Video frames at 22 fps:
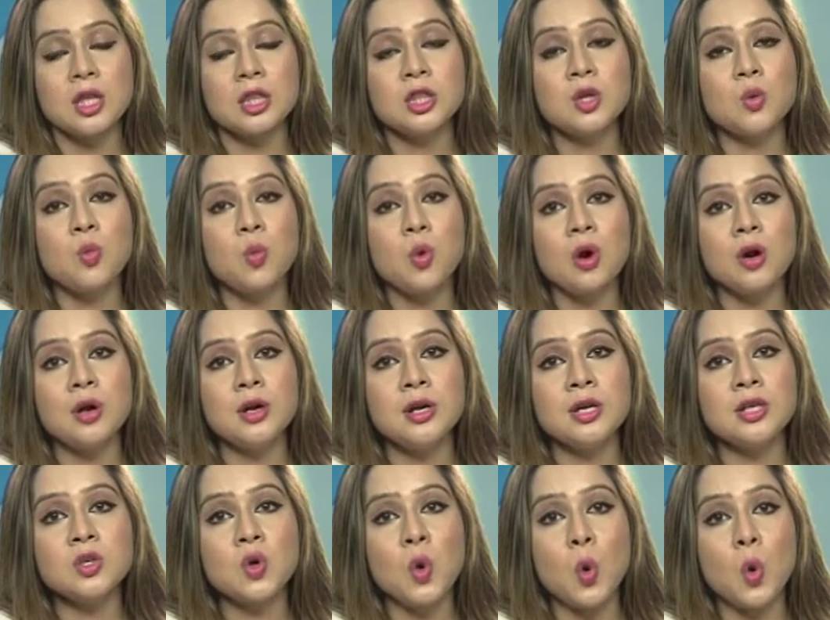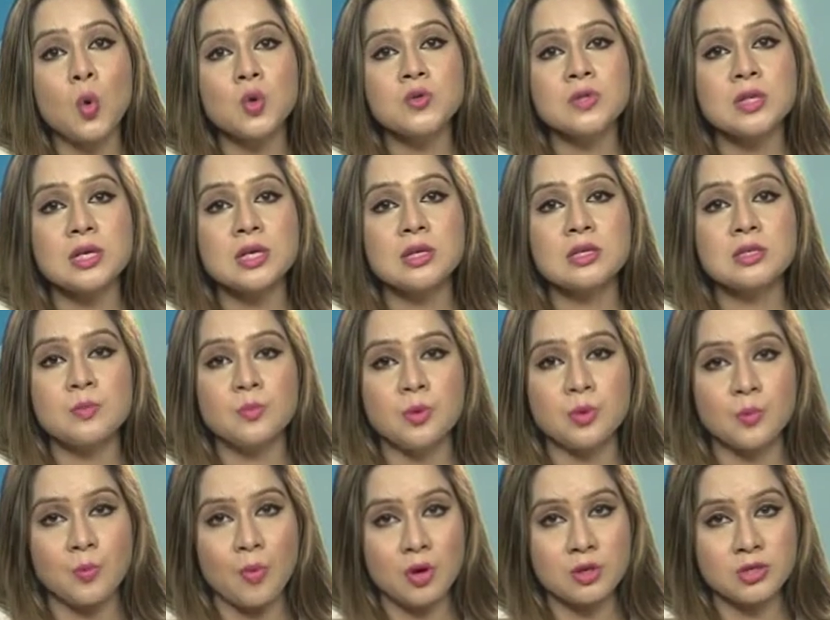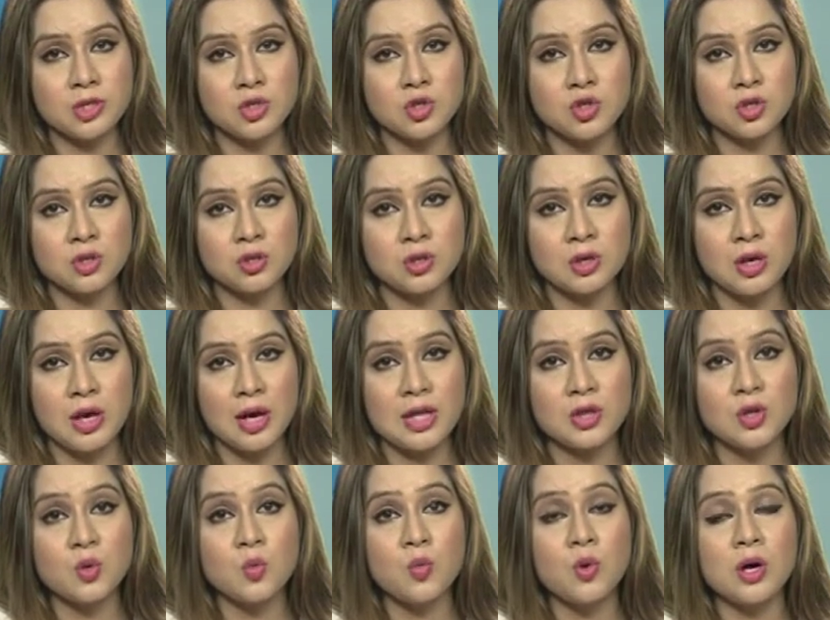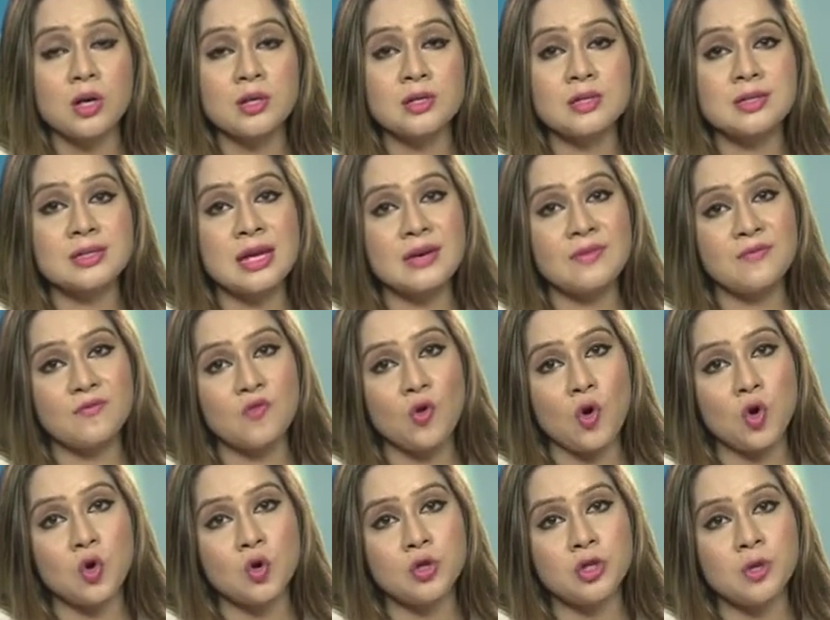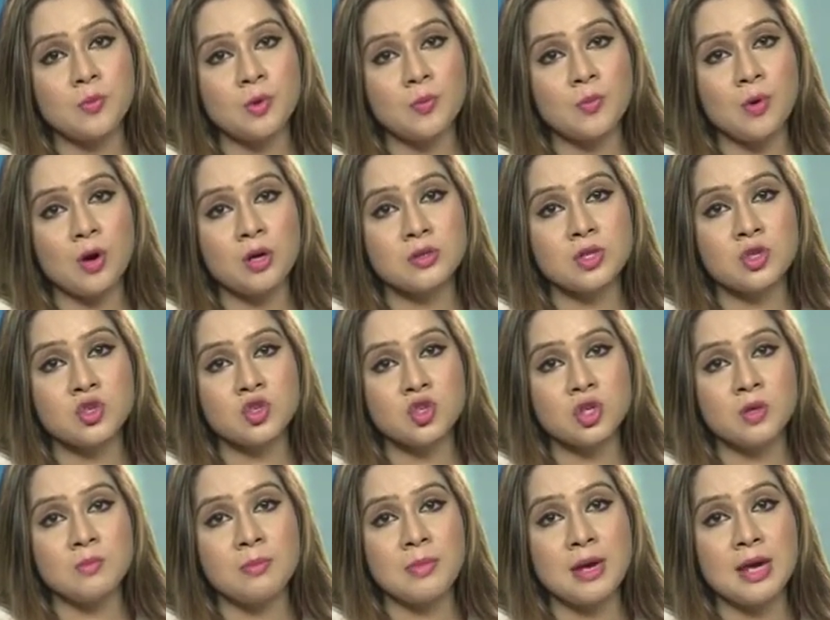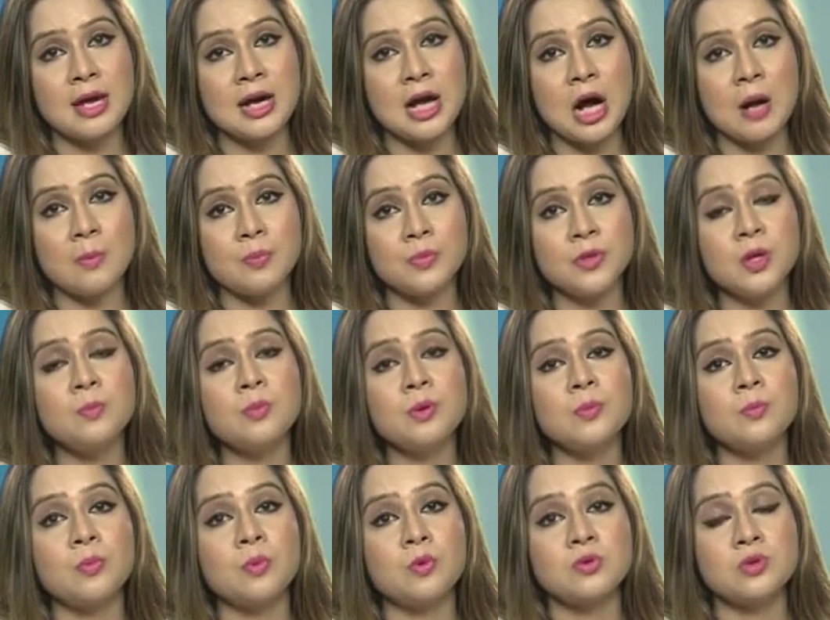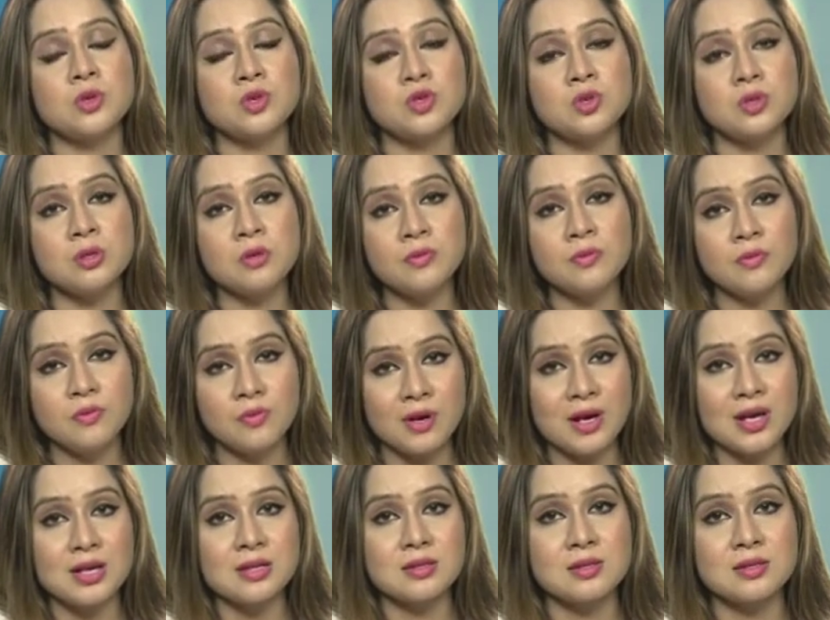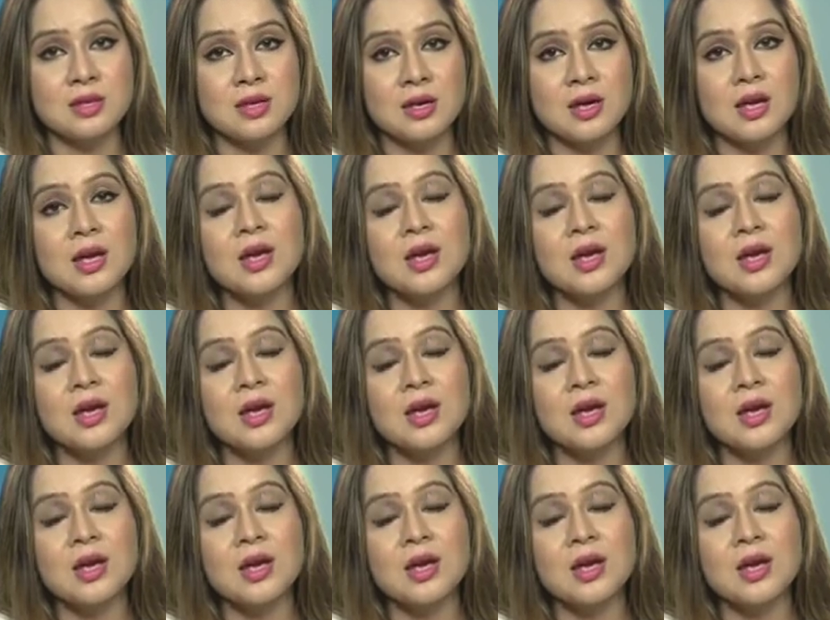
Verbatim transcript: The word in quotes is the preposition and the words that follow the preposition make up the prepositional phrase.